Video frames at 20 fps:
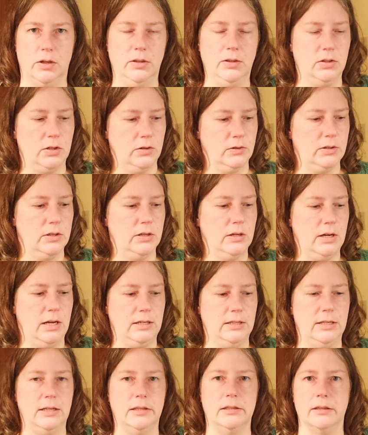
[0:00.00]
It starts in
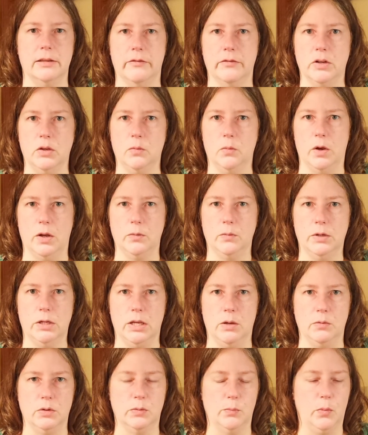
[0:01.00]
1971 when
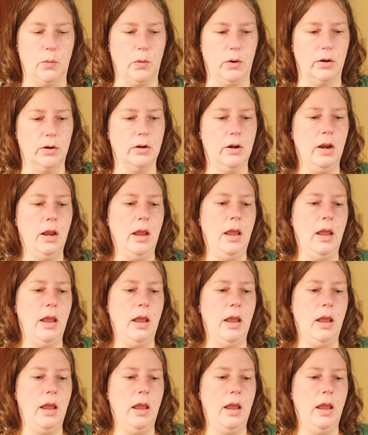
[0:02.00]
he was born,